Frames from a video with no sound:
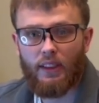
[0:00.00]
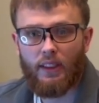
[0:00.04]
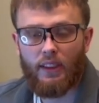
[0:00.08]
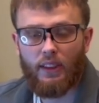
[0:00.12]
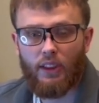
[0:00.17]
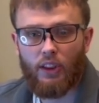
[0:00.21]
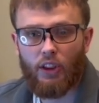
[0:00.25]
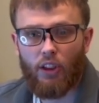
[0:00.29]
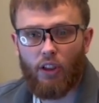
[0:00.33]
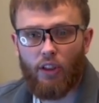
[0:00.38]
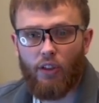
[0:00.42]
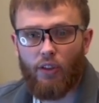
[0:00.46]
and
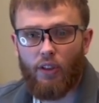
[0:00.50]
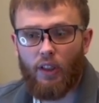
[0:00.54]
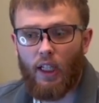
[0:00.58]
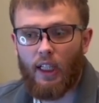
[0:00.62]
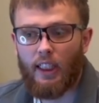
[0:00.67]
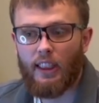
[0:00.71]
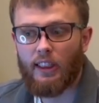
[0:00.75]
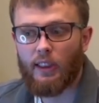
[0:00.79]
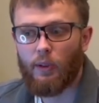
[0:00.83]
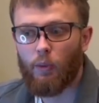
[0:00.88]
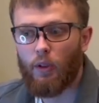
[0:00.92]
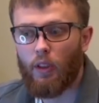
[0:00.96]
show you
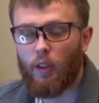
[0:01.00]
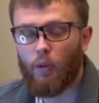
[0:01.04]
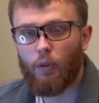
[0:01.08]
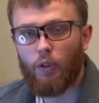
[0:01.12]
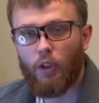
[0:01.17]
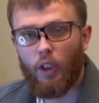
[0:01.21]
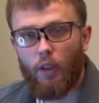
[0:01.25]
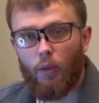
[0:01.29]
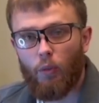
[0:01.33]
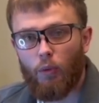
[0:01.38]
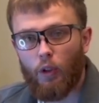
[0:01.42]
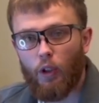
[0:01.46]
guys what
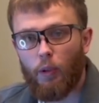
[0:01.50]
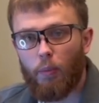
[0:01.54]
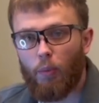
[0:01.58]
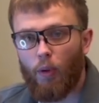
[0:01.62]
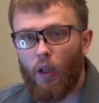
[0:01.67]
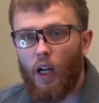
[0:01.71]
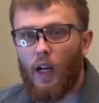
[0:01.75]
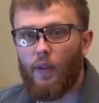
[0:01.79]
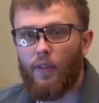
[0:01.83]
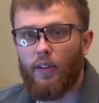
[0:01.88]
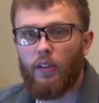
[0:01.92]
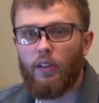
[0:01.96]
a real
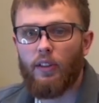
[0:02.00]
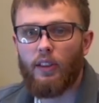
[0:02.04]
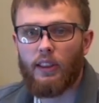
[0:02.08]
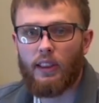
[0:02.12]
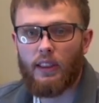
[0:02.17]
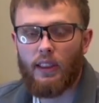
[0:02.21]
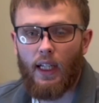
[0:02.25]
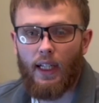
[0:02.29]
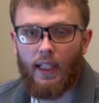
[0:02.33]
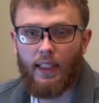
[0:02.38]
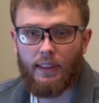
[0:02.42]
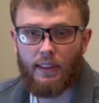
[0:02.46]
profit looks
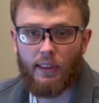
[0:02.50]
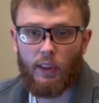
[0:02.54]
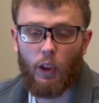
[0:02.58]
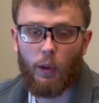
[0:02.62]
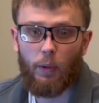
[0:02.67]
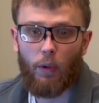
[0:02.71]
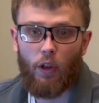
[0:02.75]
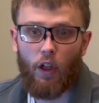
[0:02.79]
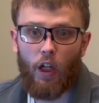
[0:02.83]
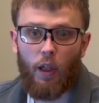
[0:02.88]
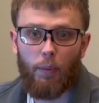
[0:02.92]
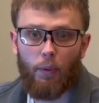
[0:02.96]
like as an
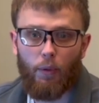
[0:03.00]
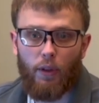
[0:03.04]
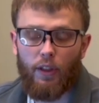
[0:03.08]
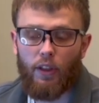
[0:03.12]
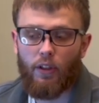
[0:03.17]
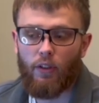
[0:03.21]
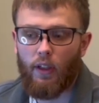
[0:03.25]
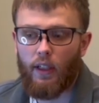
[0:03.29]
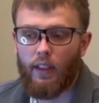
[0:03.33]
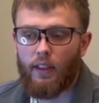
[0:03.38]
owner-operator right